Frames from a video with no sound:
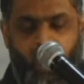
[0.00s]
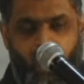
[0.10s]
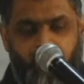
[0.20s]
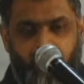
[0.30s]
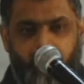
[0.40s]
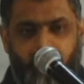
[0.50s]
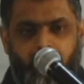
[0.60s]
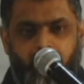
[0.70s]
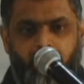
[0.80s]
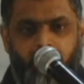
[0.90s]
And
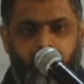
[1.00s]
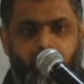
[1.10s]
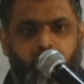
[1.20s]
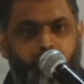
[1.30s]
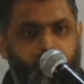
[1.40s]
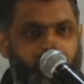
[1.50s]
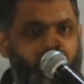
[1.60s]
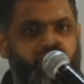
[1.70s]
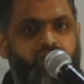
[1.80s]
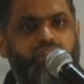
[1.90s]
he put
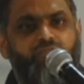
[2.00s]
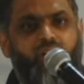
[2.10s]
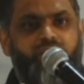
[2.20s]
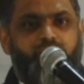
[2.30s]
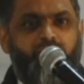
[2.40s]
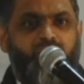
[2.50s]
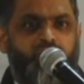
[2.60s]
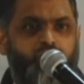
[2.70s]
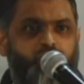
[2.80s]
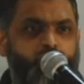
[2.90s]
down the sun visor, but he's
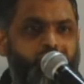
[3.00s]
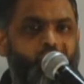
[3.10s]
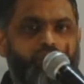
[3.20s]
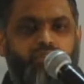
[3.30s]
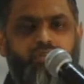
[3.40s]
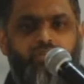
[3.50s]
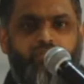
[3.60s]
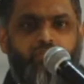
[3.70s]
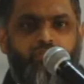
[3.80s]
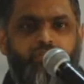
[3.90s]
too short
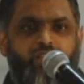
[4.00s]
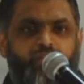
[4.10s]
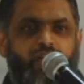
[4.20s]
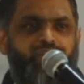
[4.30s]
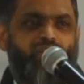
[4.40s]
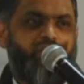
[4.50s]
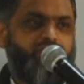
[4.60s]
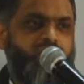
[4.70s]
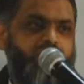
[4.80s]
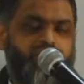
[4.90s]
for that to have any
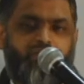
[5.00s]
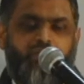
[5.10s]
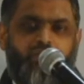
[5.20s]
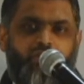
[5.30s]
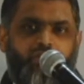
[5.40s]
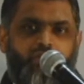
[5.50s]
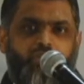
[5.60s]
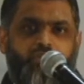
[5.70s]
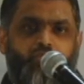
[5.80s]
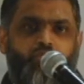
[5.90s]
effect.
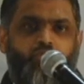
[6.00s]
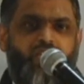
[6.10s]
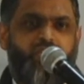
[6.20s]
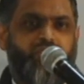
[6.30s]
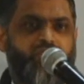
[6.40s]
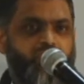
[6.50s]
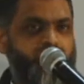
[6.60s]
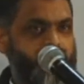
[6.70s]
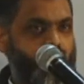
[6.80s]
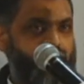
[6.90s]
So the rays of the sun
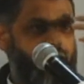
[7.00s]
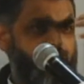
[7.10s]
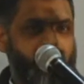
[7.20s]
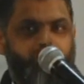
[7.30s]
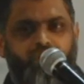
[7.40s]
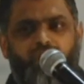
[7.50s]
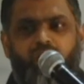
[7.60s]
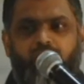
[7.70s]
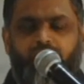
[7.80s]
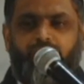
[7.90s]
started hitting him in the
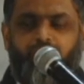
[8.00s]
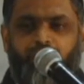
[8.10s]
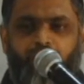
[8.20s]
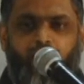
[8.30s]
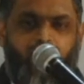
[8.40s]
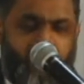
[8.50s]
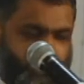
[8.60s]
eye, and he